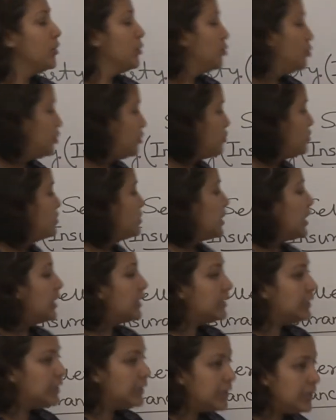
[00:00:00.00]
which is
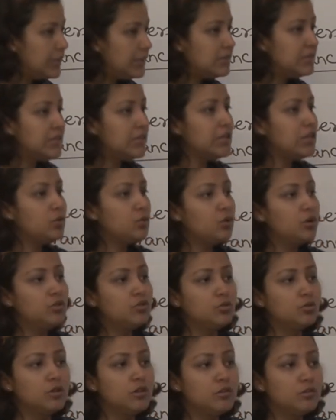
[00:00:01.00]
at least equal
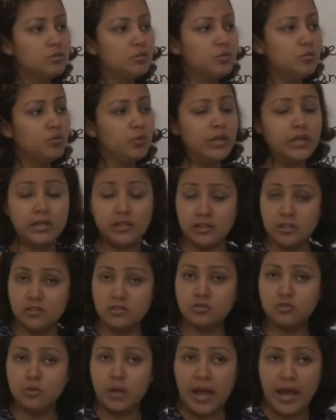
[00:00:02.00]
to his
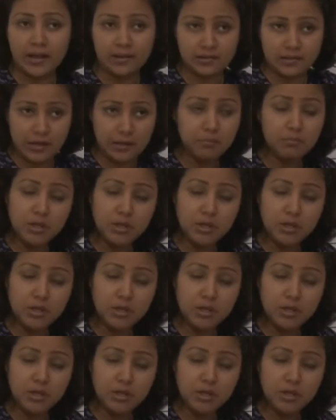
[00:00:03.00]
willingness to accept,